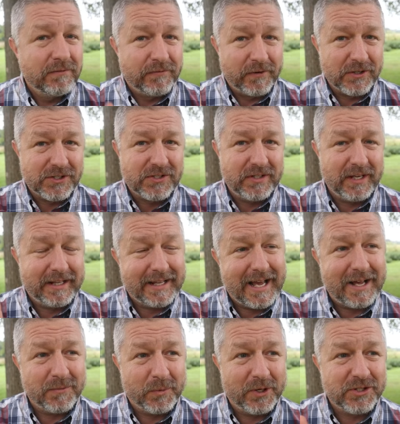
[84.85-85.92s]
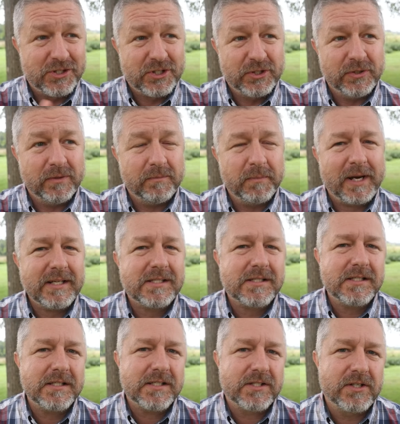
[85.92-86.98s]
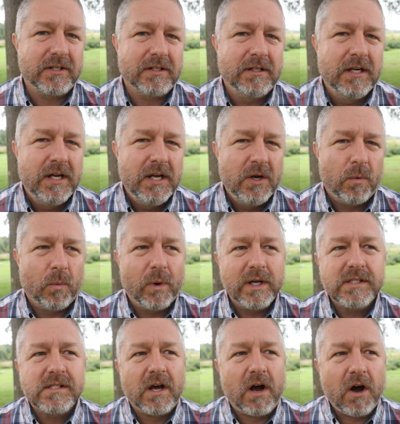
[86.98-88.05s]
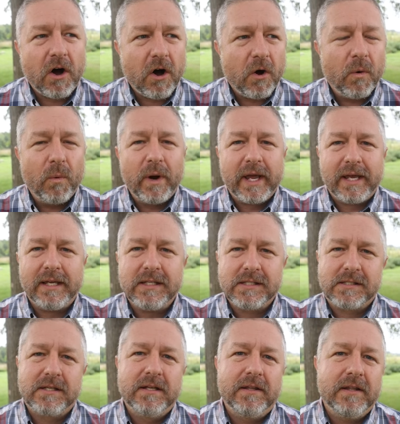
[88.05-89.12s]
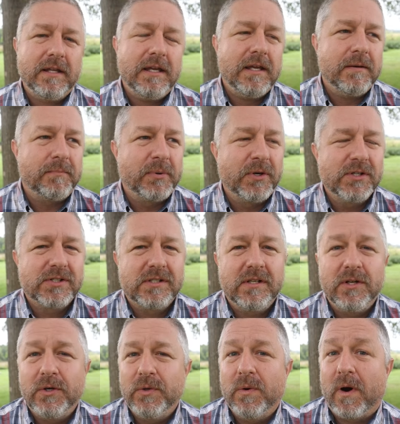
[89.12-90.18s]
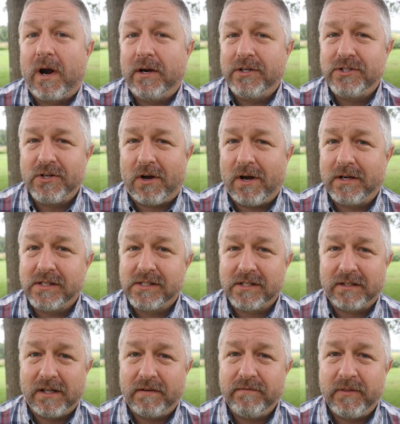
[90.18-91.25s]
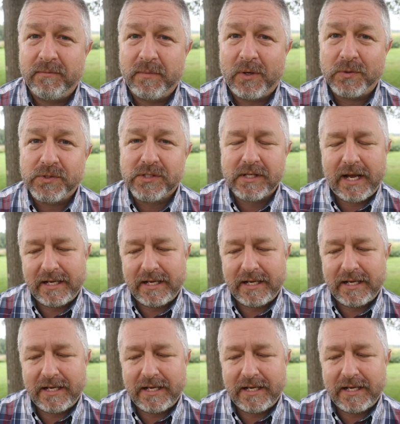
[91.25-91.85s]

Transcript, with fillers: First thing that was true, my sister was always the person who our dogs loved the most.